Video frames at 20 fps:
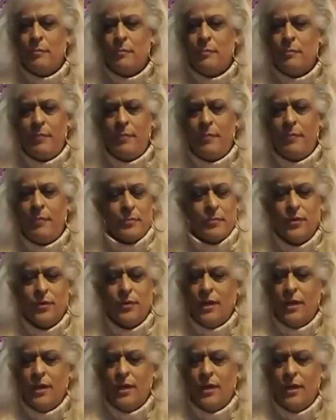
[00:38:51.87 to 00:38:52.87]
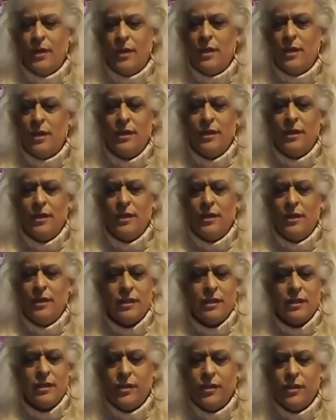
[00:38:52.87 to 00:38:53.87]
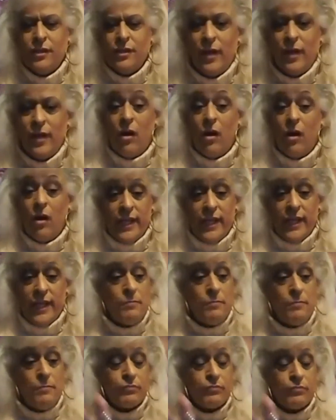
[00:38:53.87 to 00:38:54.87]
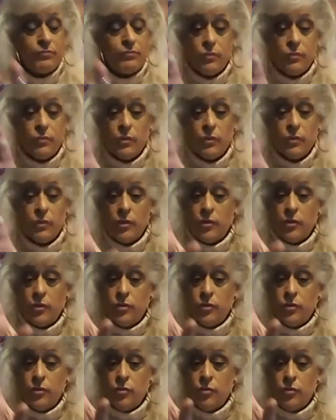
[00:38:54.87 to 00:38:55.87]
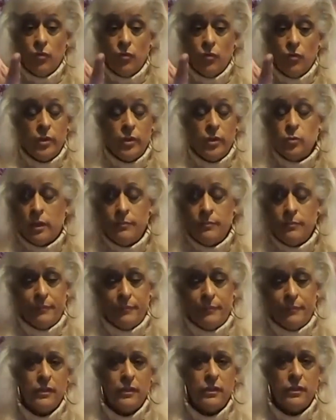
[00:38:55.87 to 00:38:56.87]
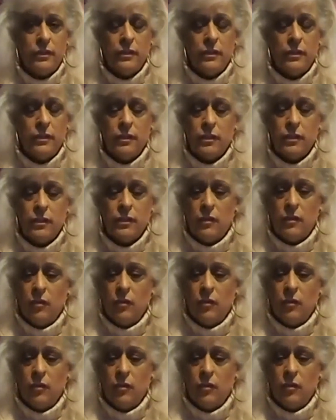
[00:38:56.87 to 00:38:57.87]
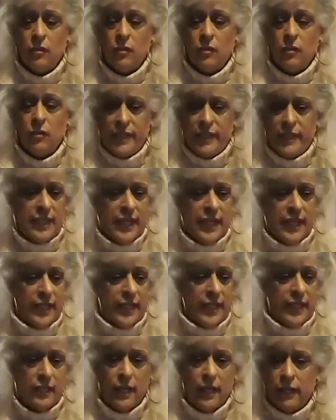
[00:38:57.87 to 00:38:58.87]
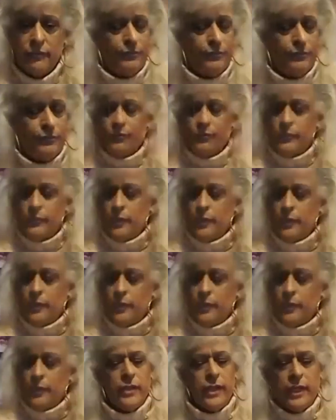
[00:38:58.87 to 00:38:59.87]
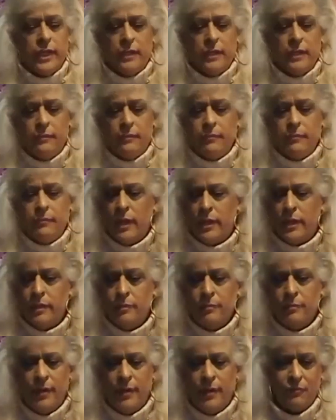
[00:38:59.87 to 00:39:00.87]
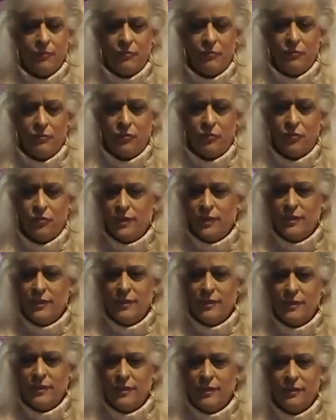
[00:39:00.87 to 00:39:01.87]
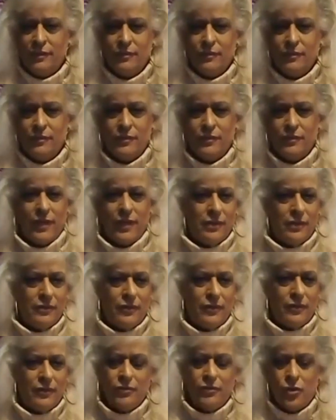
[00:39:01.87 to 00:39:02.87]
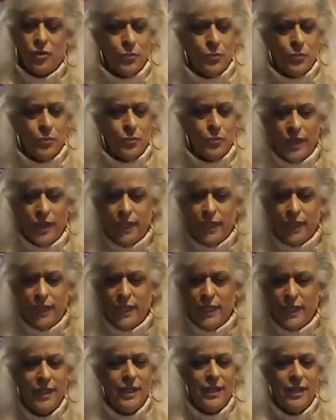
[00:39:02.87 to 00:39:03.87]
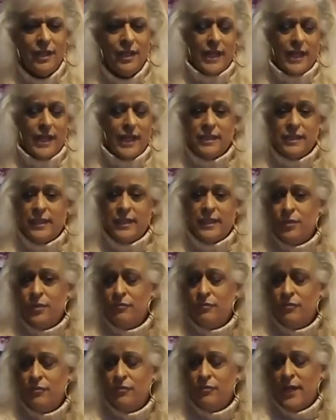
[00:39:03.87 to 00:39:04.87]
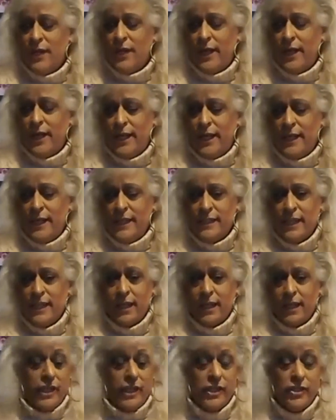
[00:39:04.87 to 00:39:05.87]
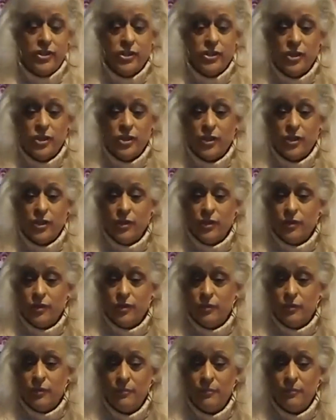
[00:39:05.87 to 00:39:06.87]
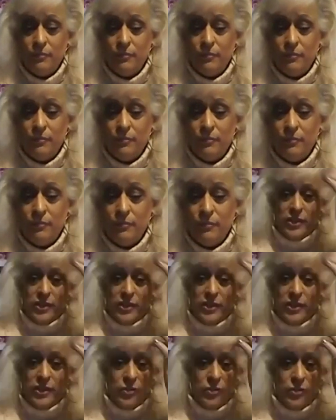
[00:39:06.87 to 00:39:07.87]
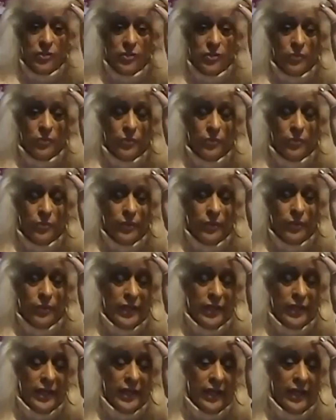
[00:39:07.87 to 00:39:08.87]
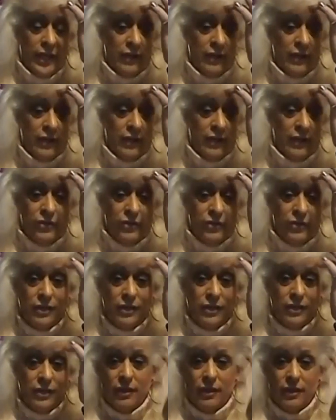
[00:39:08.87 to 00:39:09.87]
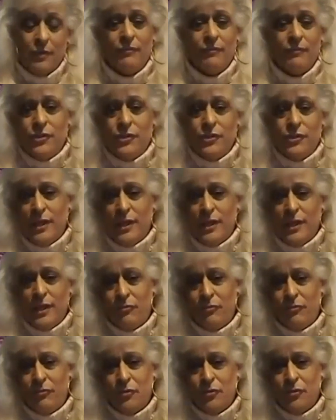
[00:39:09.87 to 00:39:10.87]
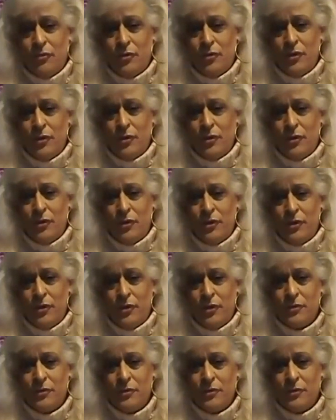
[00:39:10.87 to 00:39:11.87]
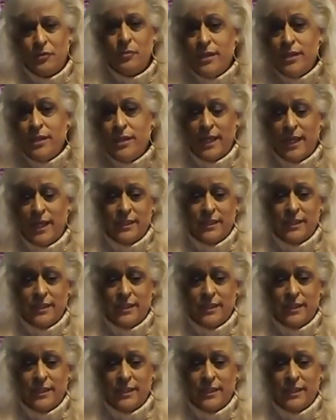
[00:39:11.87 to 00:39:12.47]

You know, hey, oh, by the way, guys, you're always welcome to email me. Go on my site. I'll, I can email you back and forth, however uh, long you want it. Uh, I can give you advice. I can read your your treatments or whatever. I would love to do that for you because we need more writers out there.